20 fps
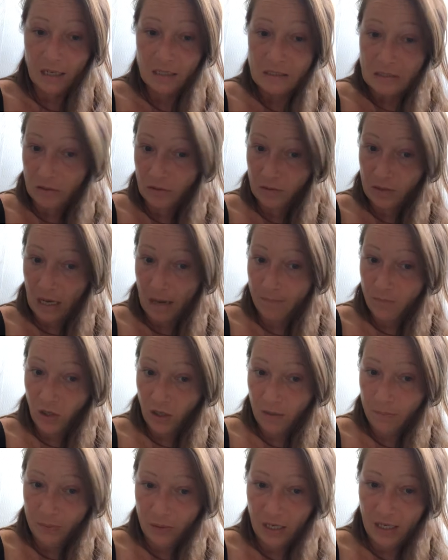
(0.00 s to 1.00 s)
so I'm
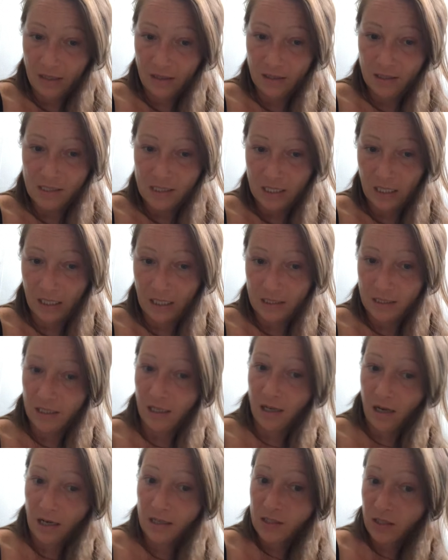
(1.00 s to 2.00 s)
going to play this. Like I said,
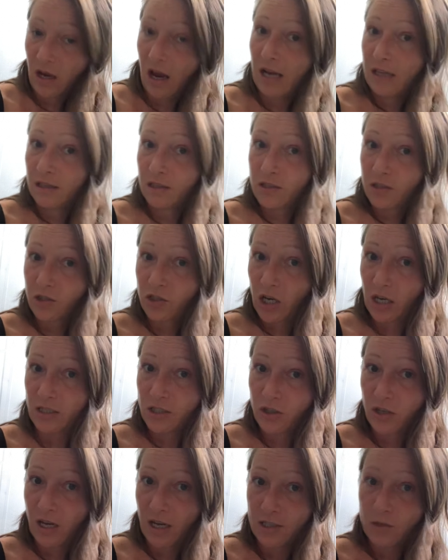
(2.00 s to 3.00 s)
I highly
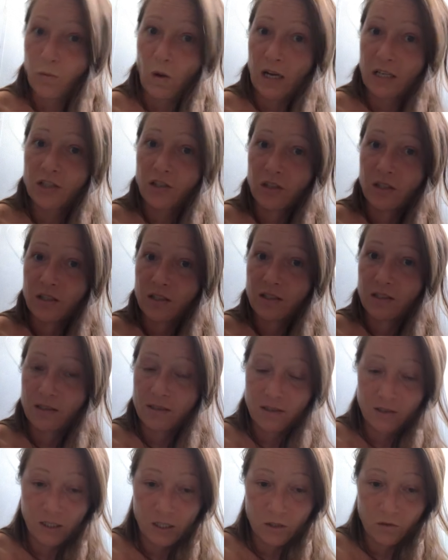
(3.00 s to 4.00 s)
suggest you guys watch this.
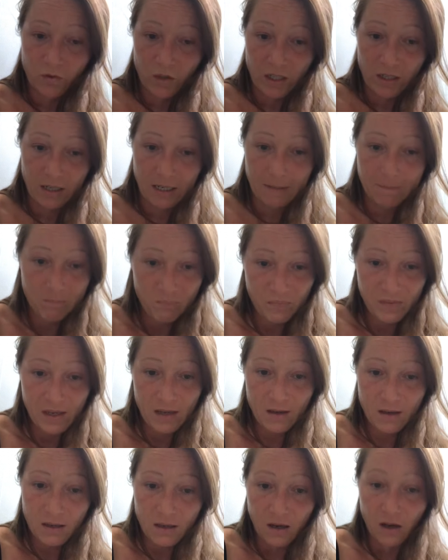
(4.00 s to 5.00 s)
It's, is very
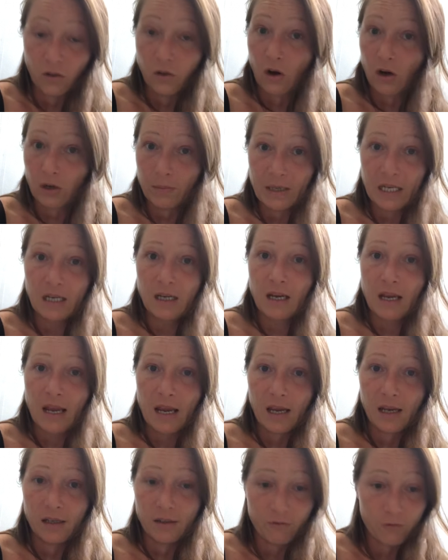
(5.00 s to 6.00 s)
alarming
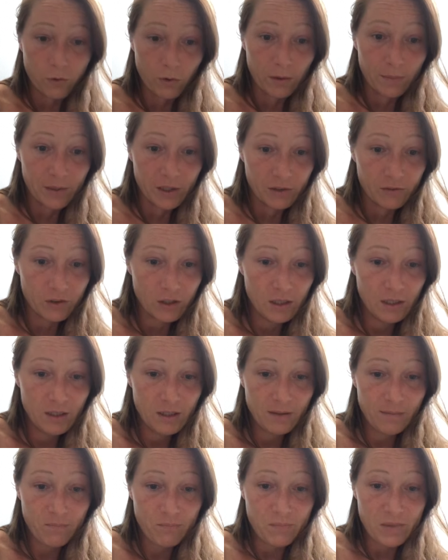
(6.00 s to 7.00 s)
and informative
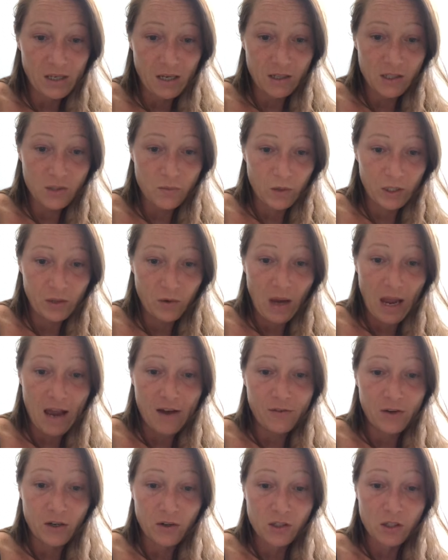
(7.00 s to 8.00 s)
because what you
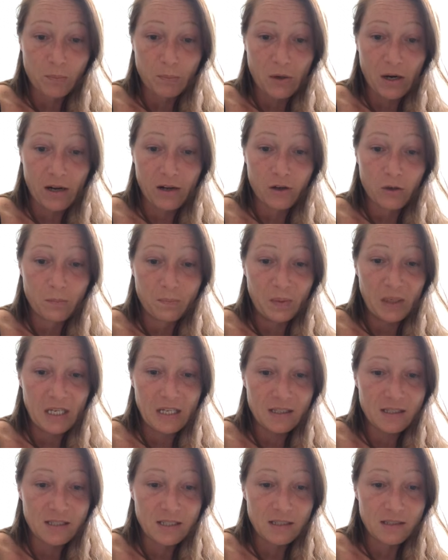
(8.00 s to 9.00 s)
have here is a predator
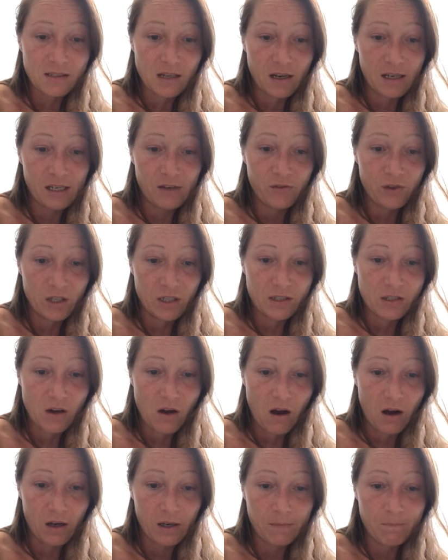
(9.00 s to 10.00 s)
beast. He's not even a
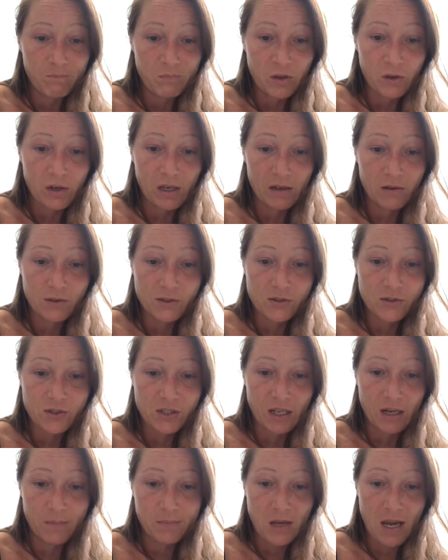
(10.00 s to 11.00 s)
dog. Your kennels are
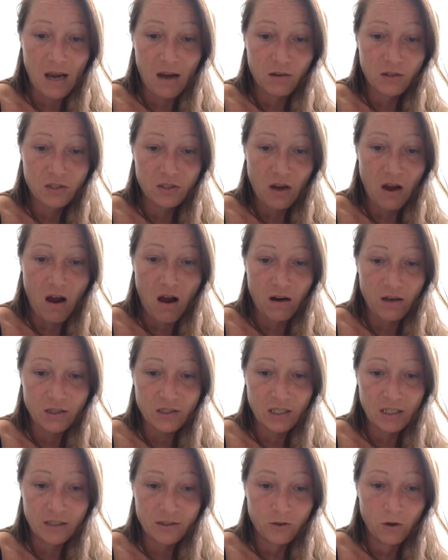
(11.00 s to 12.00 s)
set up to house
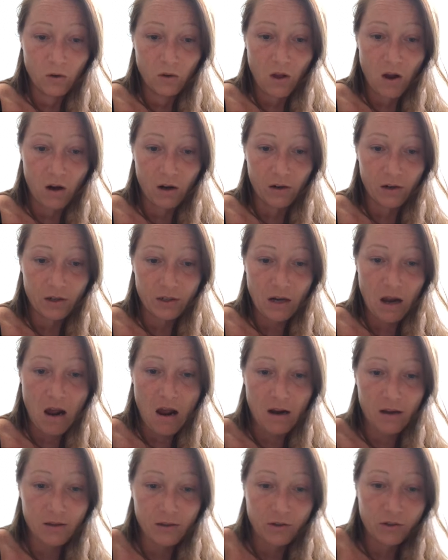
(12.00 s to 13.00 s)
dogs. He's no longer a
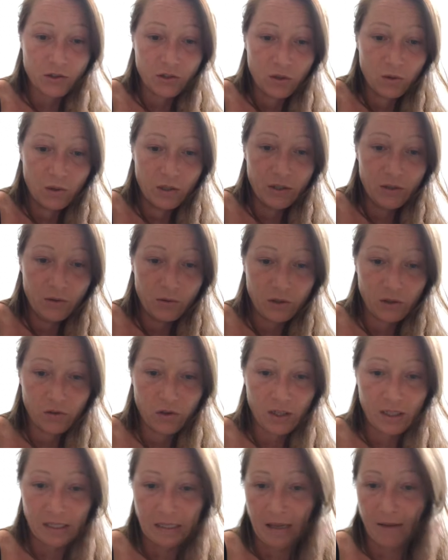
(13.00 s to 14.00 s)
dog. There's no one who could
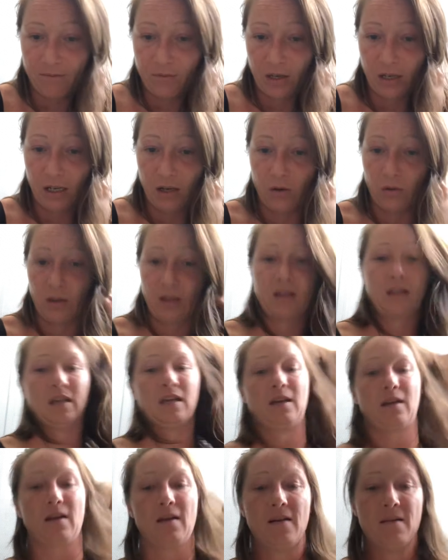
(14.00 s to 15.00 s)
look at that video and
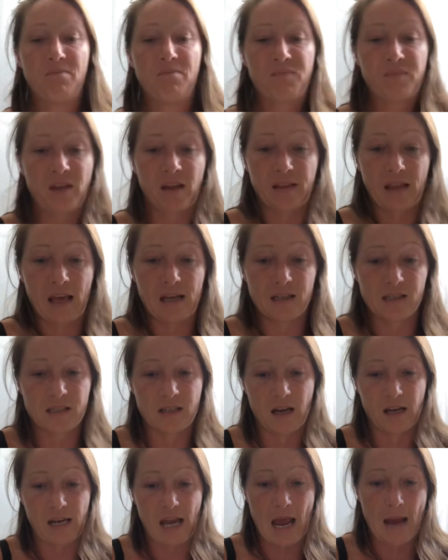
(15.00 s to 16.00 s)
think that that is
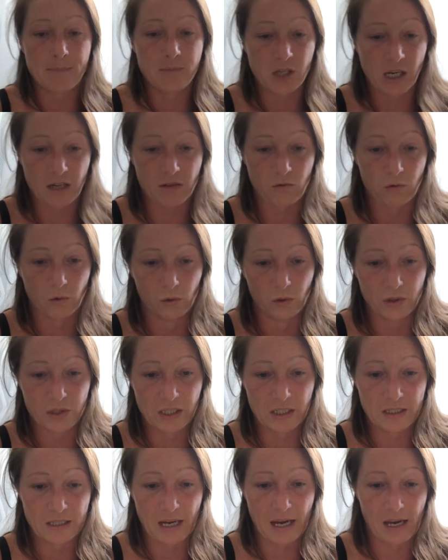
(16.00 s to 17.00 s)
not abject
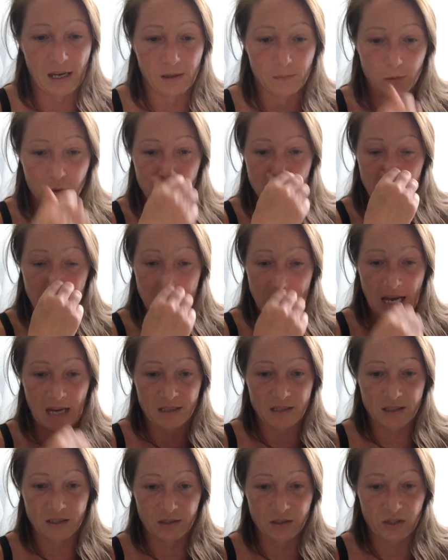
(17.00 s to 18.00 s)
cruelty to animals. This
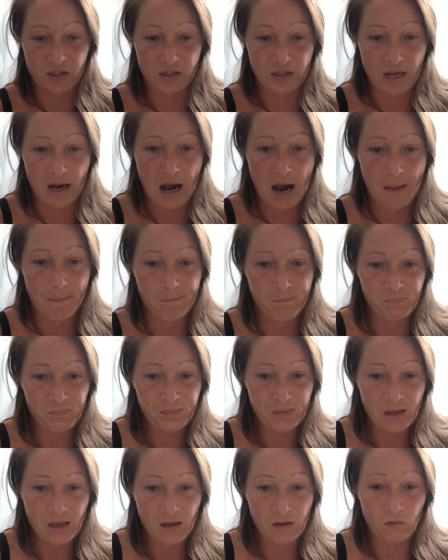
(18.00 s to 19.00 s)
has to stop.
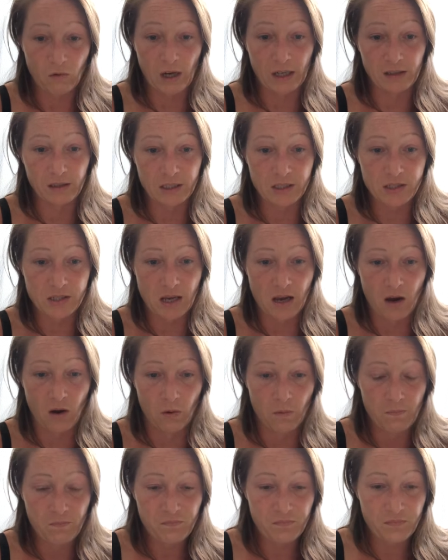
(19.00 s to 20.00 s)
Rightly
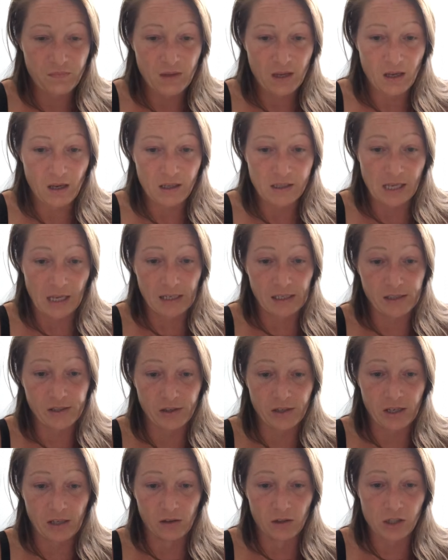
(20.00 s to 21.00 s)
so. Teddy
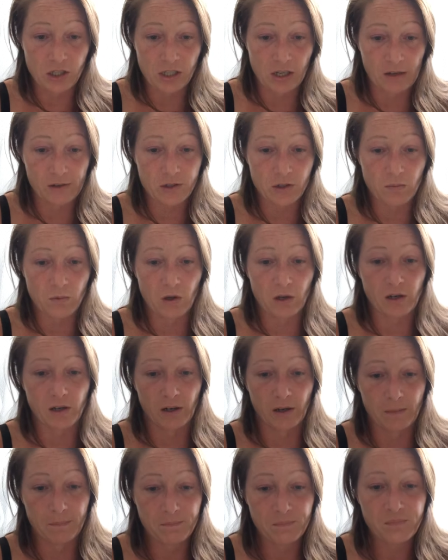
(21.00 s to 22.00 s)
could kill a shelter
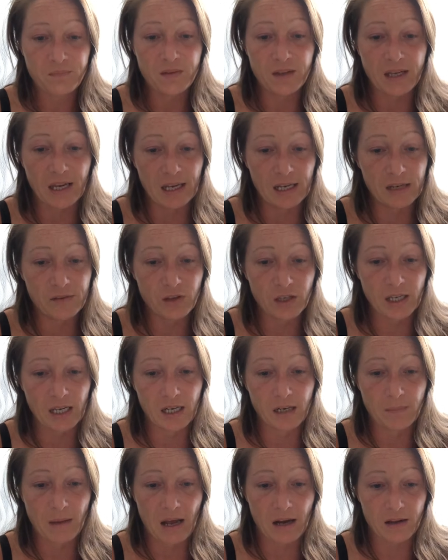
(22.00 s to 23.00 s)
worker. Can't even get
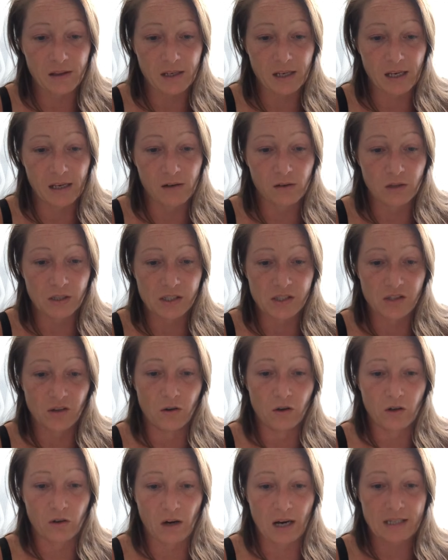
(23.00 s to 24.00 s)
him out of the kennel. He's
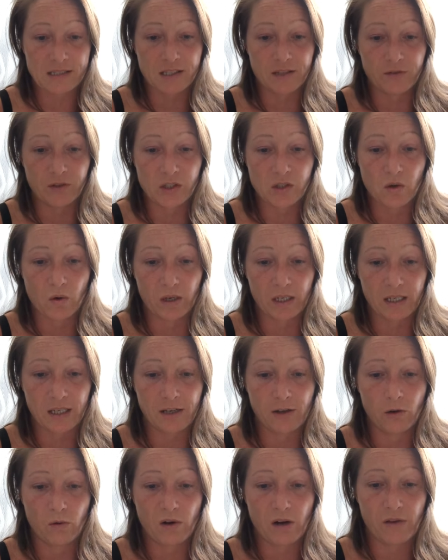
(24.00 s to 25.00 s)
so aggressive. He's going to
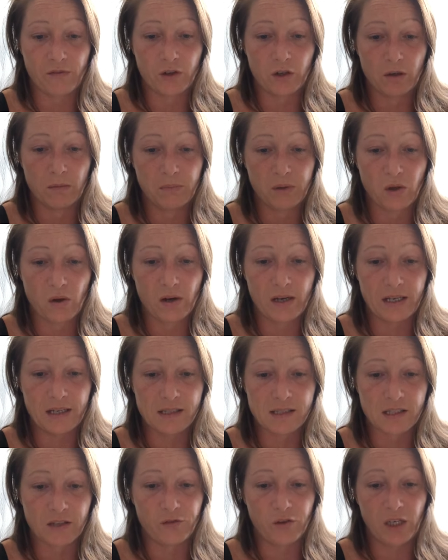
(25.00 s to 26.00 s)
kill one of your
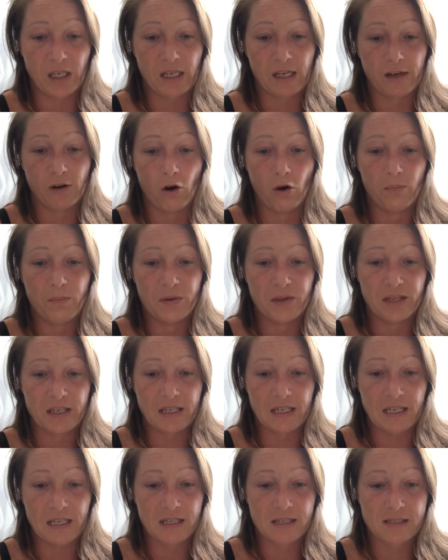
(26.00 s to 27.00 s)
employees. If he can open the
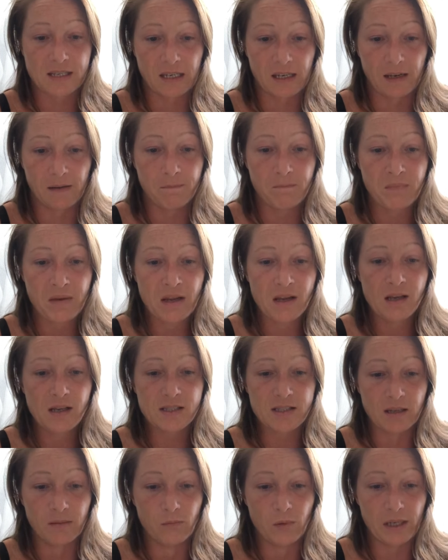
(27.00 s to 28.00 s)
guillotine,
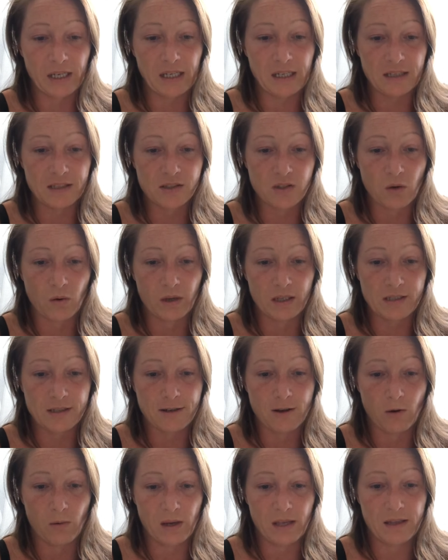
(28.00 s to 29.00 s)
somebody is going to
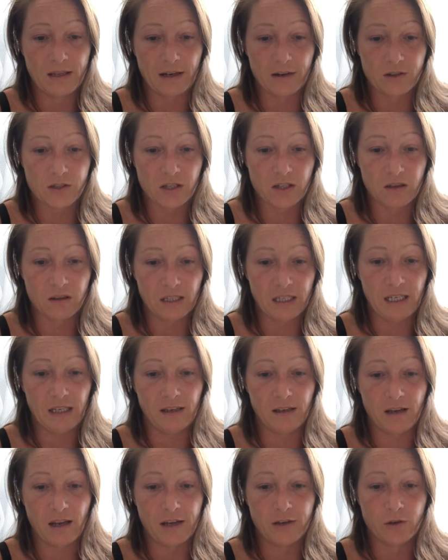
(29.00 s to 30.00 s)
go in there to
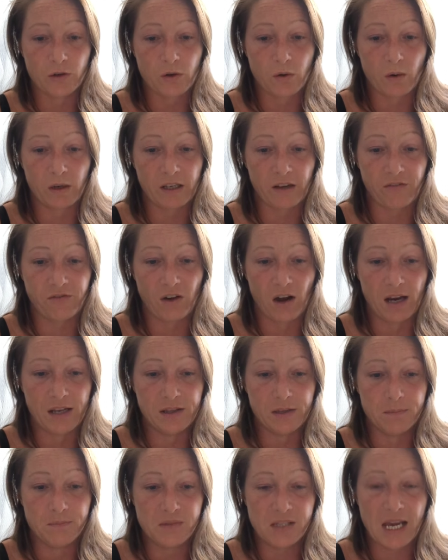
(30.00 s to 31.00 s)
clean and you're going to find
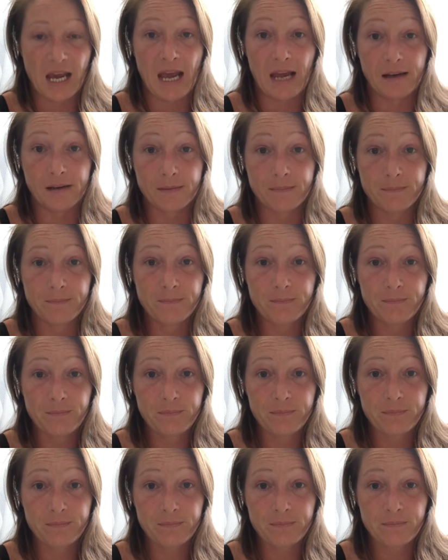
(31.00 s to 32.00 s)
them dead.
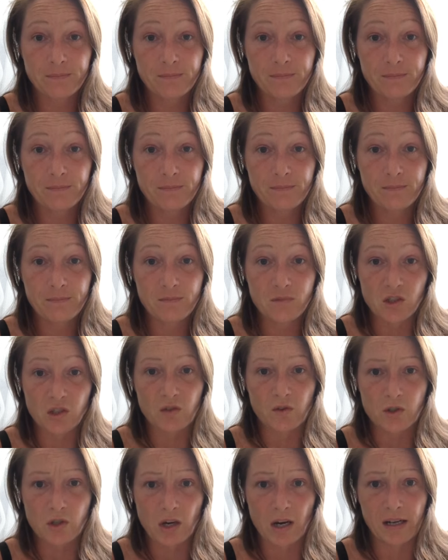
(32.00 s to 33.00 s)
Just
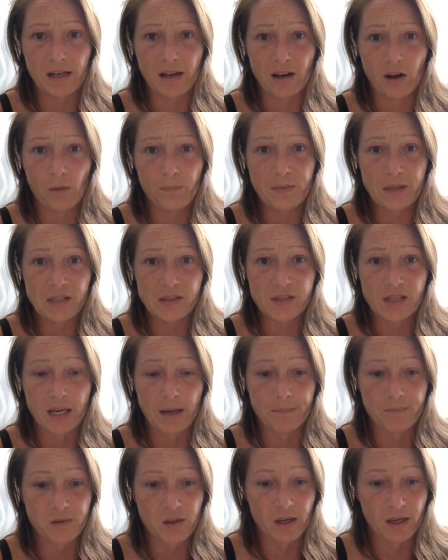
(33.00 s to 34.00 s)
for trying to help these
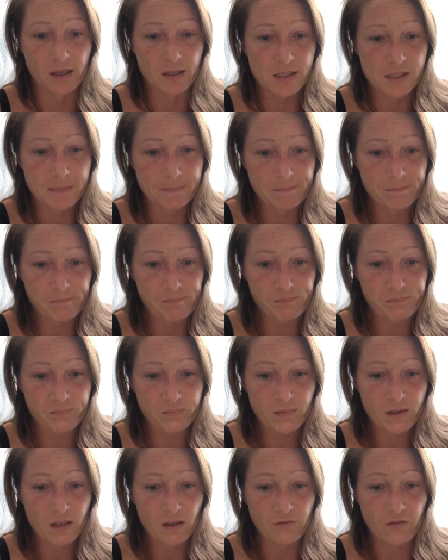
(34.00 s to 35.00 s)
damn things.
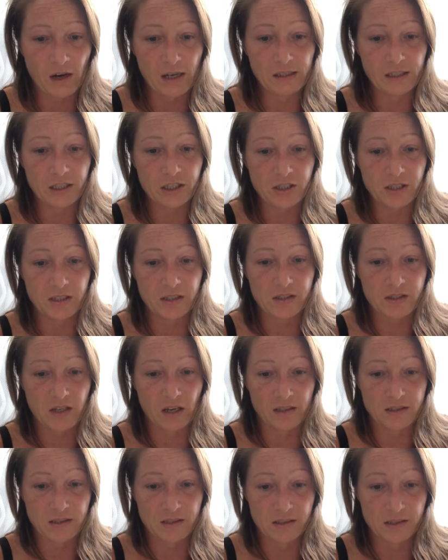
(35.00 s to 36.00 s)
Finally, she
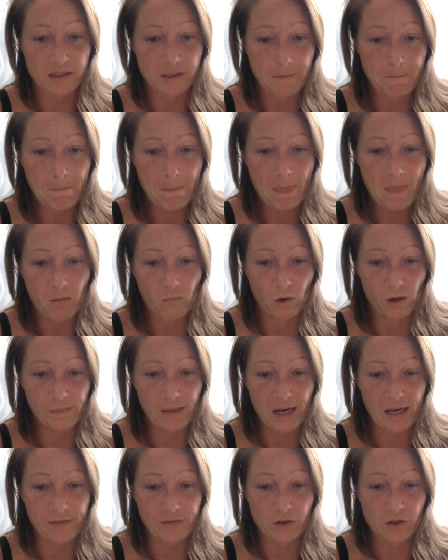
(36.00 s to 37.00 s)
discusses one
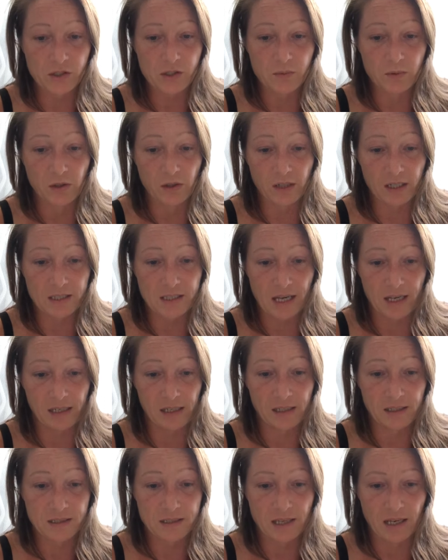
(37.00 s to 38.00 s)
behaviorist would look at
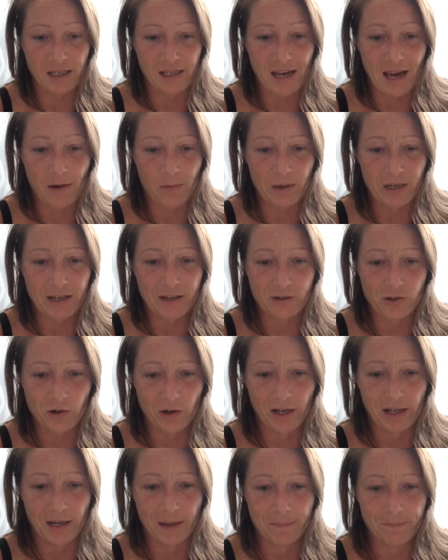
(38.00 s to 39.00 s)
Teddy and say, yeah, we can
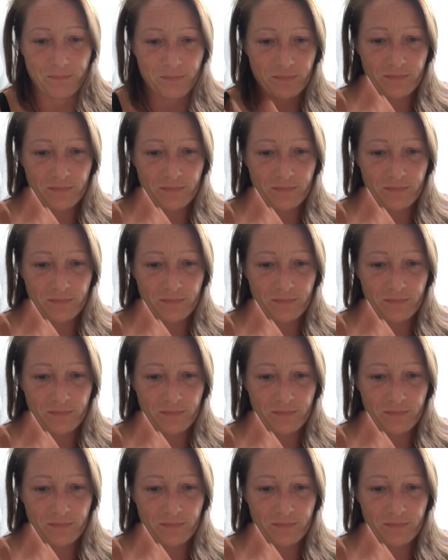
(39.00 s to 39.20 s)
train him.